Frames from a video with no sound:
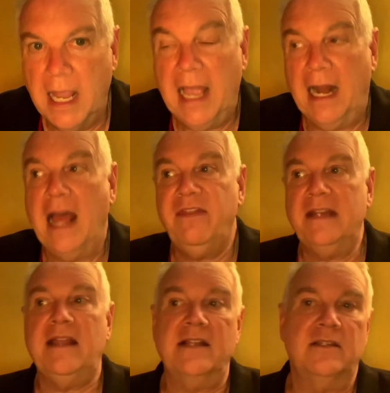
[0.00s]
And I
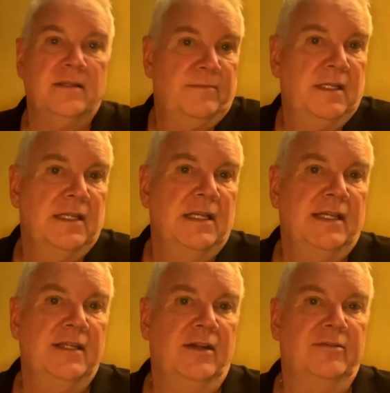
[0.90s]
think that's a,
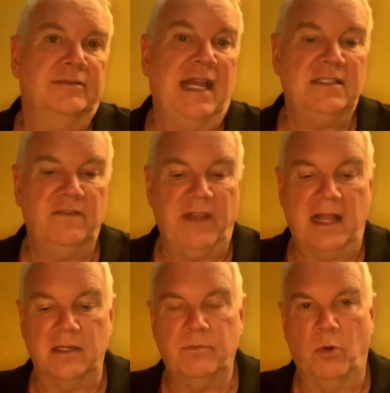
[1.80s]
you know, that's a
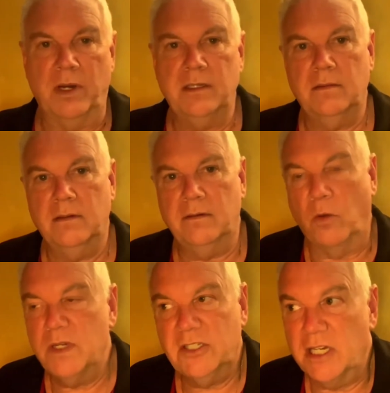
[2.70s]
valid point. No
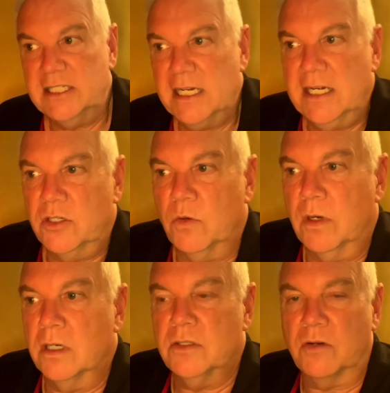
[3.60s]
one's listening to
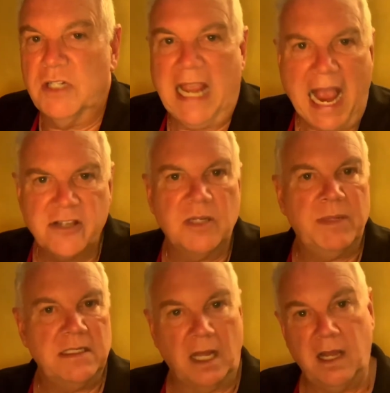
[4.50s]
her, so she has to
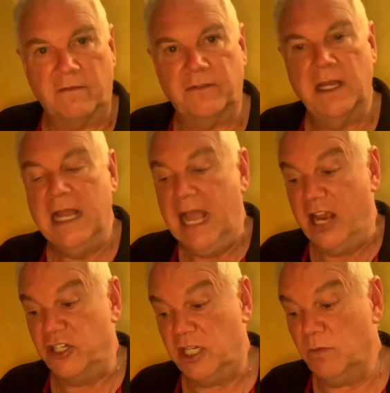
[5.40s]
be tough.
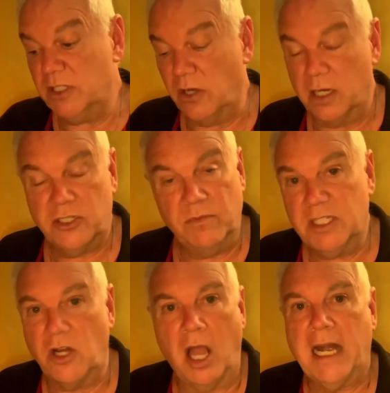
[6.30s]
And she was
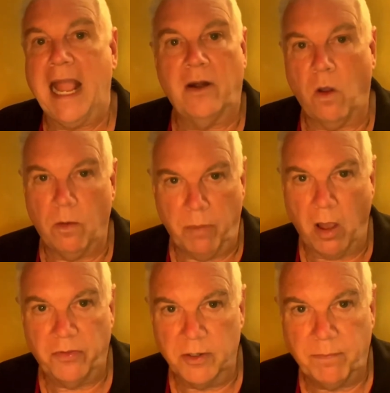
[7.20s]
not at all
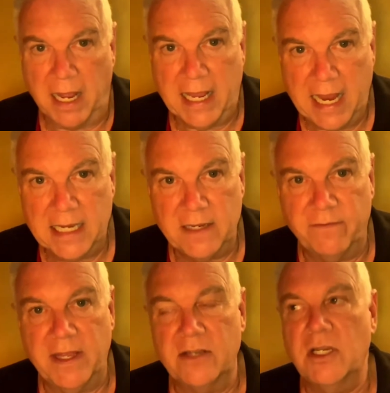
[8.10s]
bothered by any of
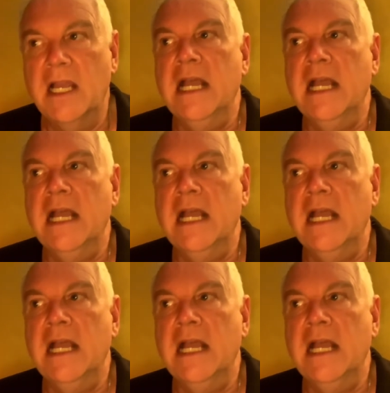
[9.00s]
this.